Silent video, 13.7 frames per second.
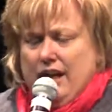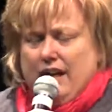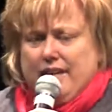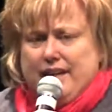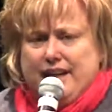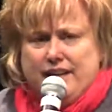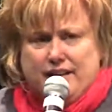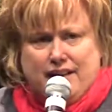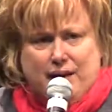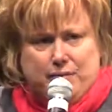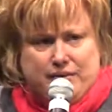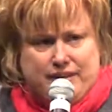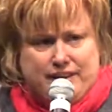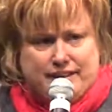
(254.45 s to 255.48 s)
Then, a
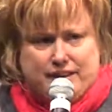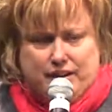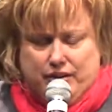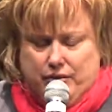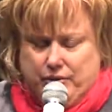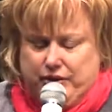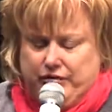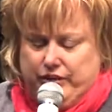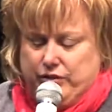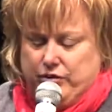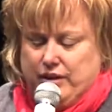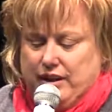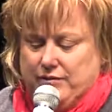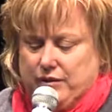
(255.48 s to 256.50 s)
couple of years ago, with the
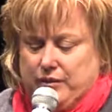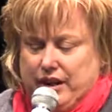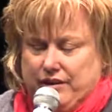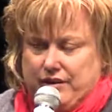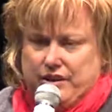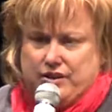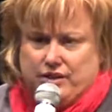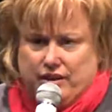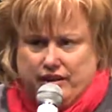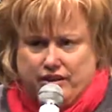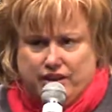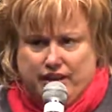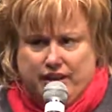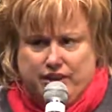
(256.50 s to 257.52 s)
federal government, we had the digital
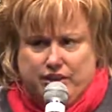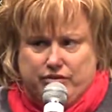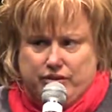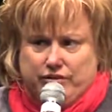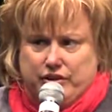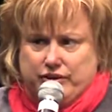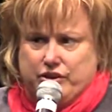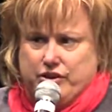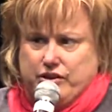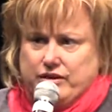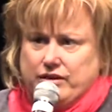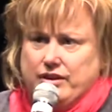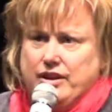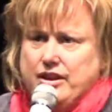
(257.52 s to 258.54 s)
education revolution.
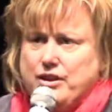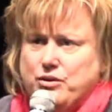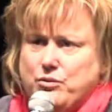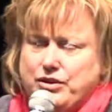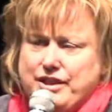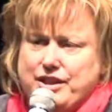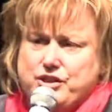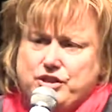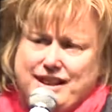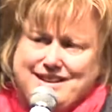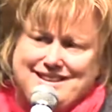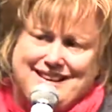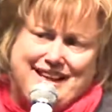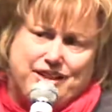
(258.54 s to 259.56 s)
What that
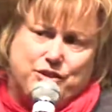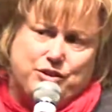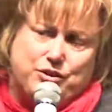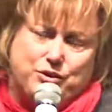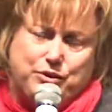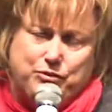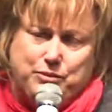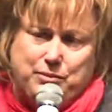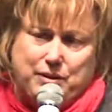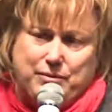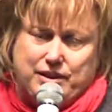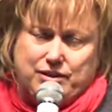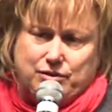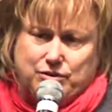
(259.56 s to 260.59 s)
translated to for
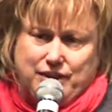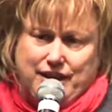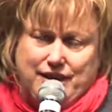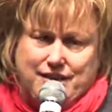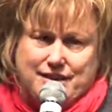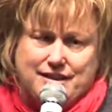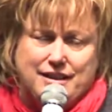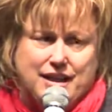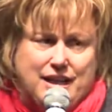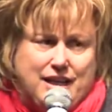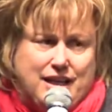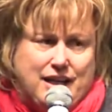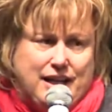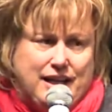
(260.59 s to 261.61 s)
public school kids
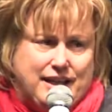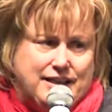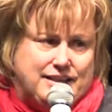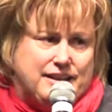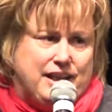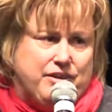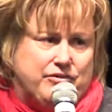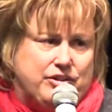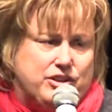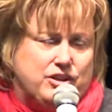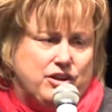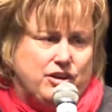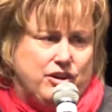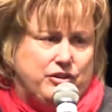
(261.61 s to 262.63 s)
is that every
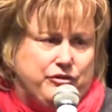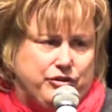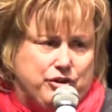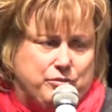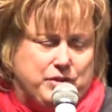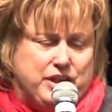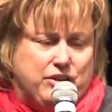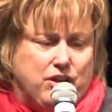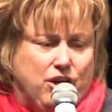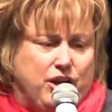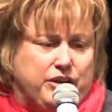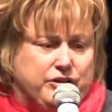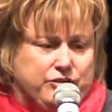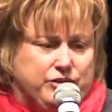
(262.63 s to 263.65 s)
child from year
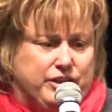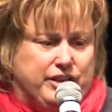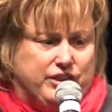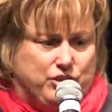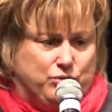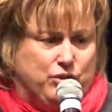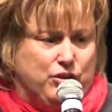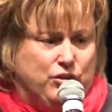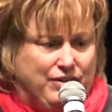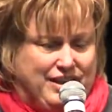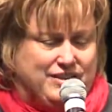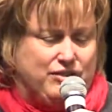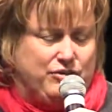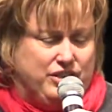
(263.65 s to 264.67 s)
9 through to year 12,
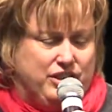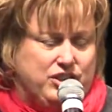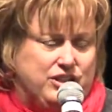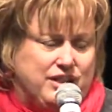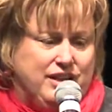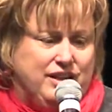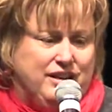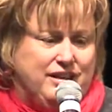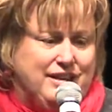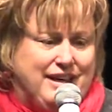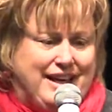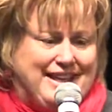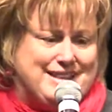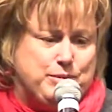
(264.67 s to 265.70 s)
as of this year,
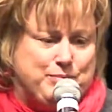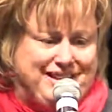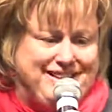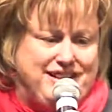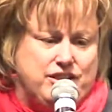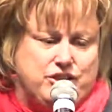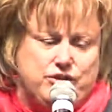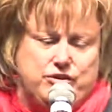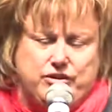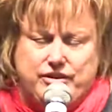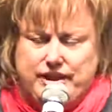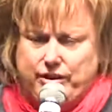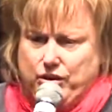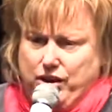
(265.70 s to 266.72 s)
has been
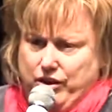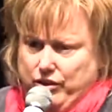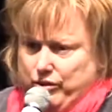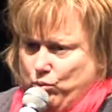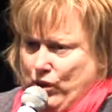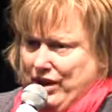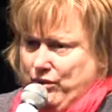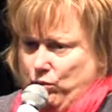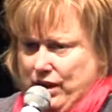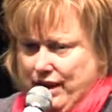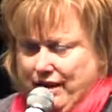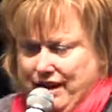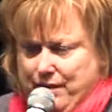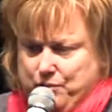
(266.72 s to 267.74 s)
issued their own
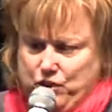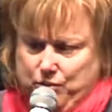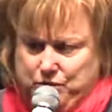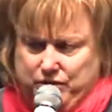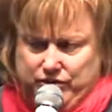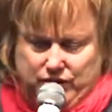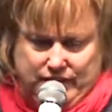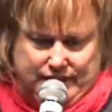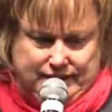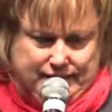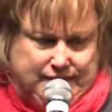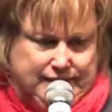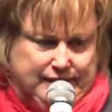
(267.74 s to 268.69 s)
one-to-one laptop device.